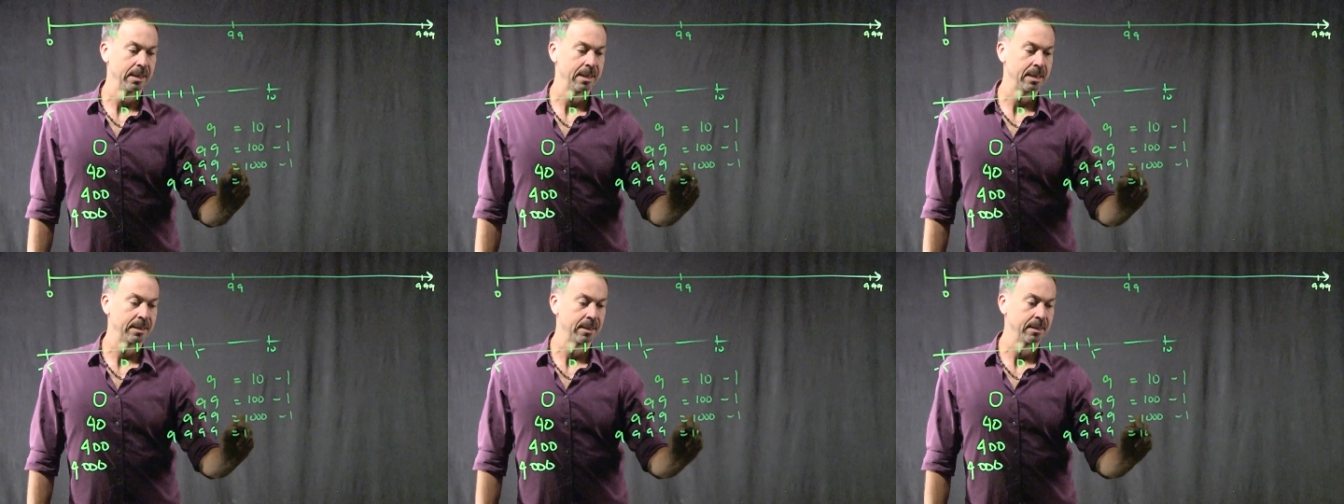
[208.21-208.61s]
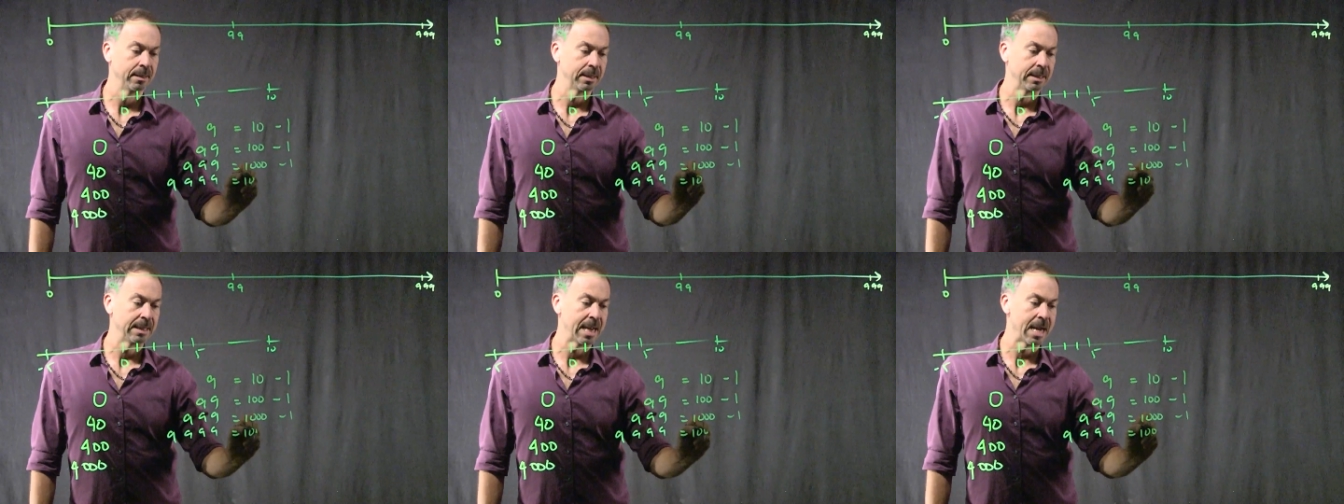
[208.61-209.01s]
This
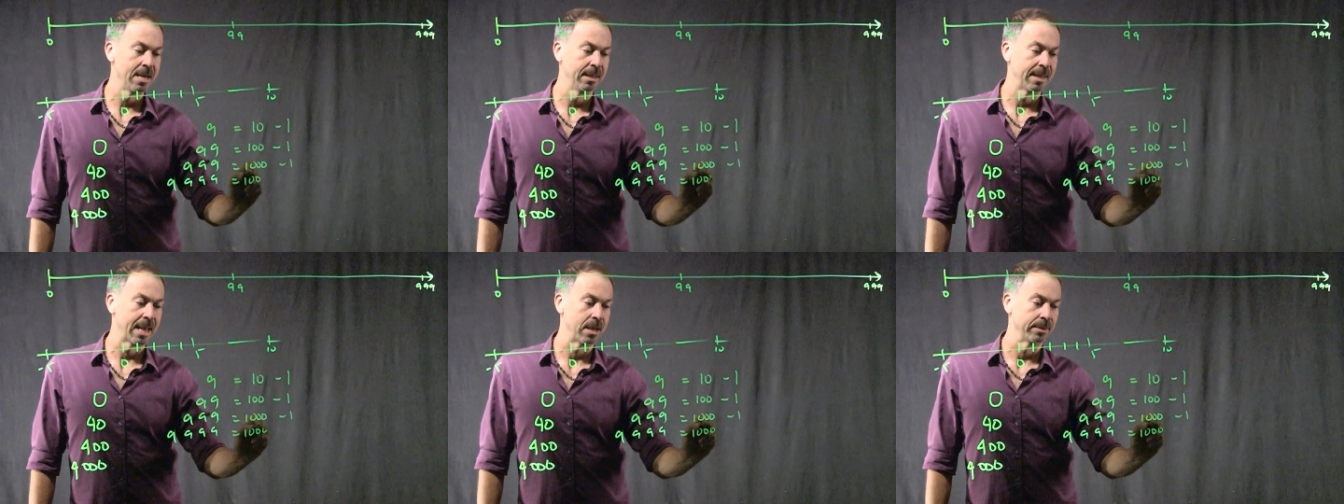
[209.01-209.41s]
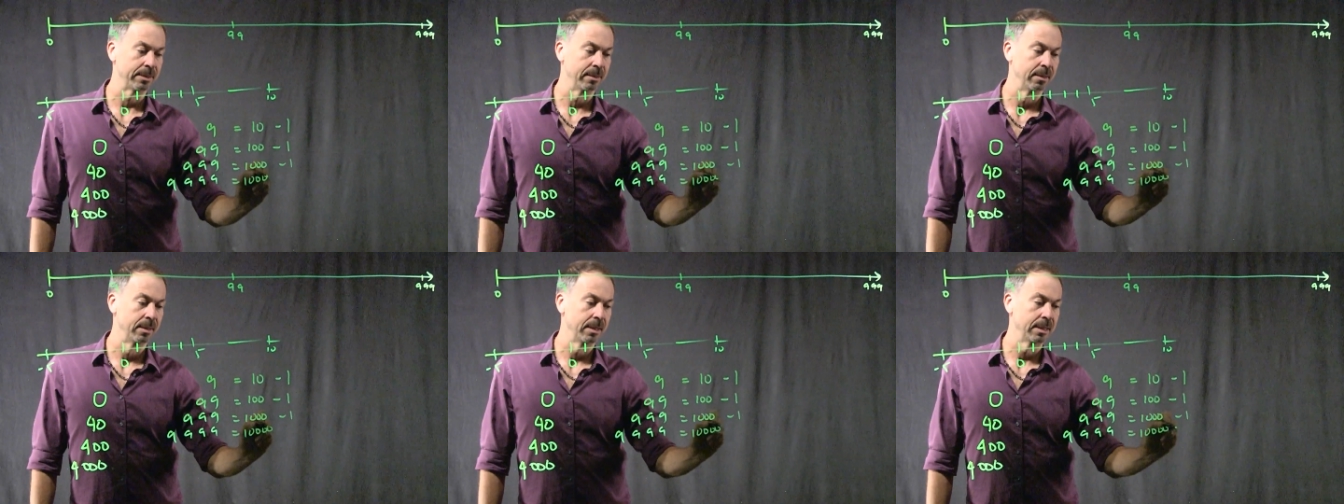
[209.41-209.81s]
is
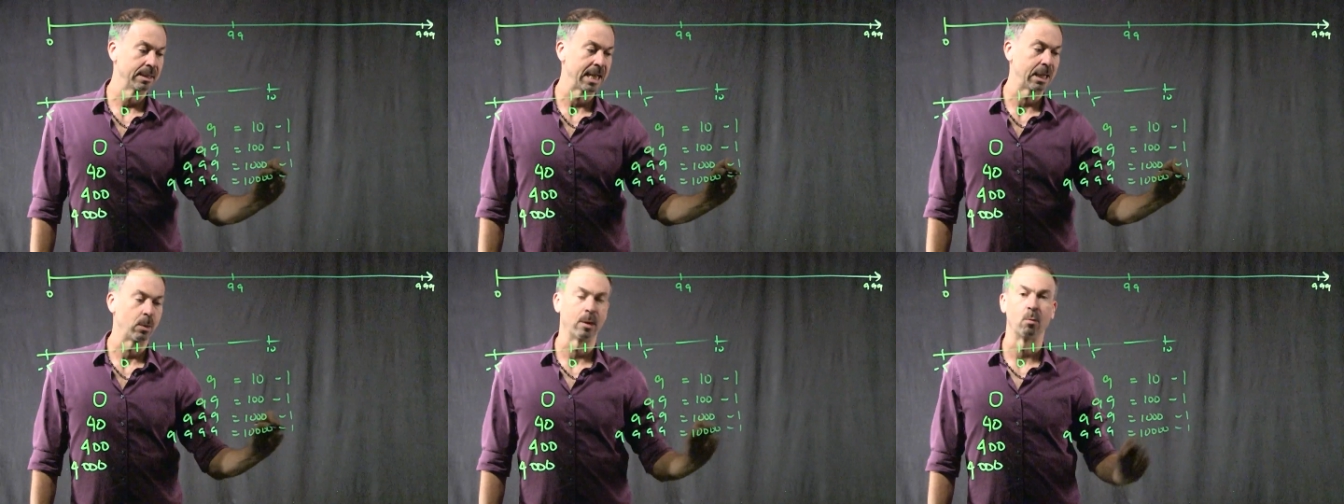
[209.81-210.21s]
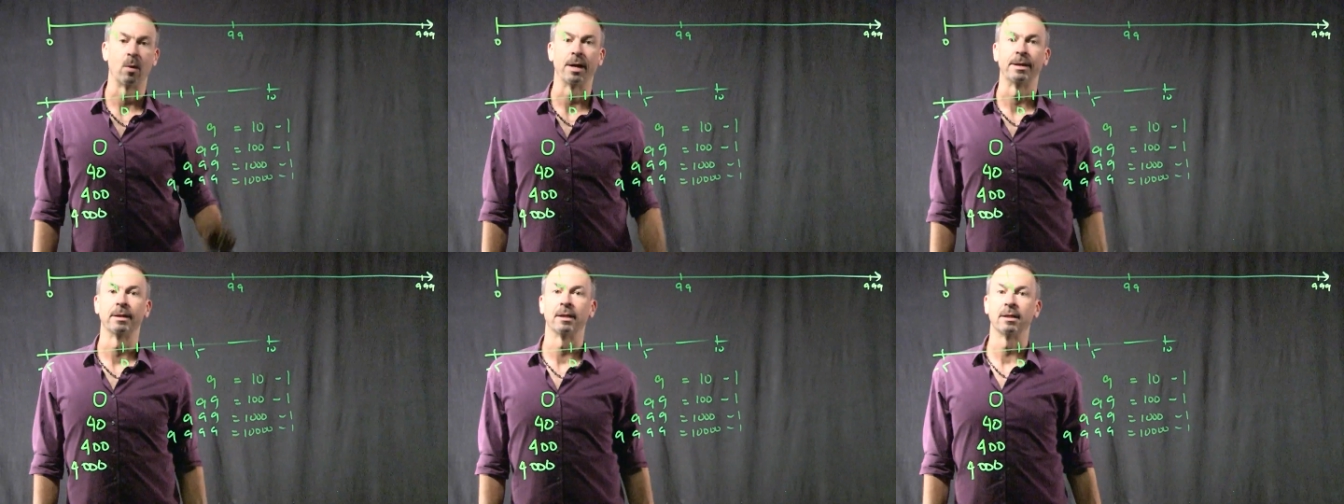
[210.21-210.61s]
10,000, take away
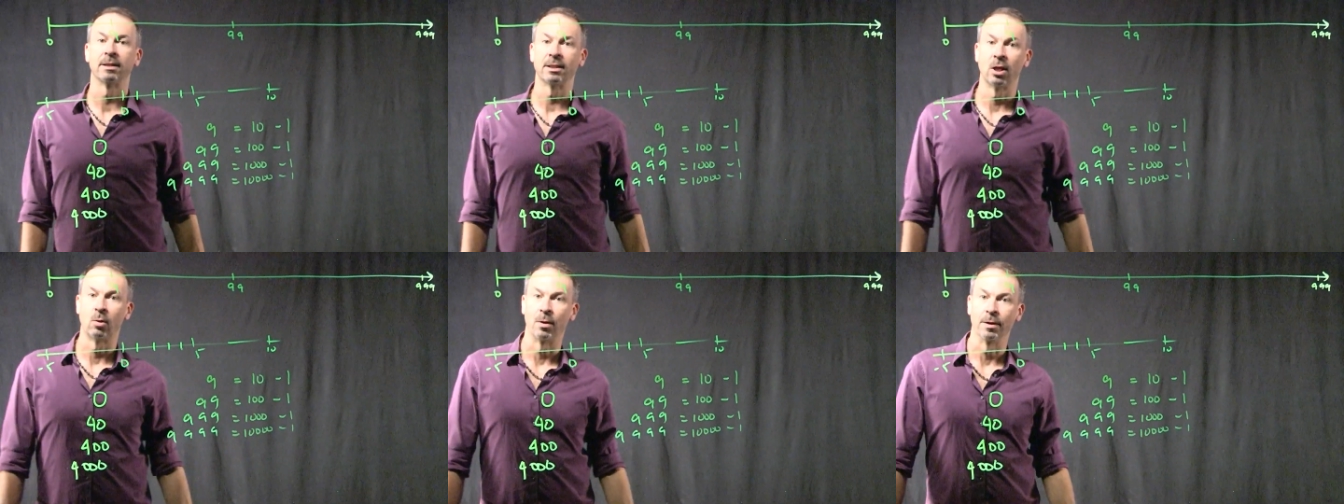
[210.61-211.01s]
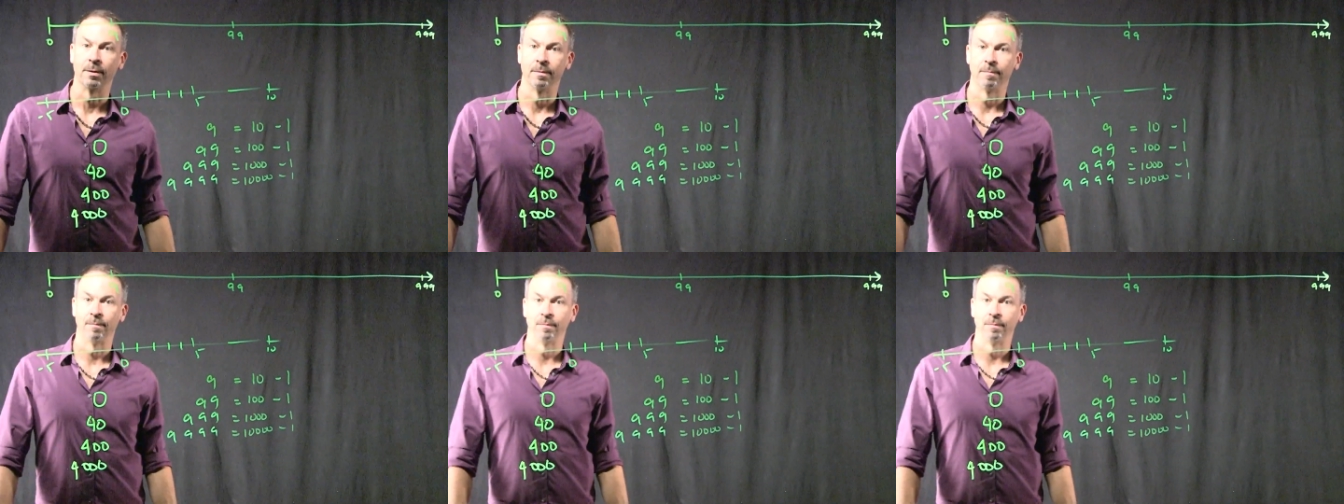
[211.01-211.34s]
1, and so on.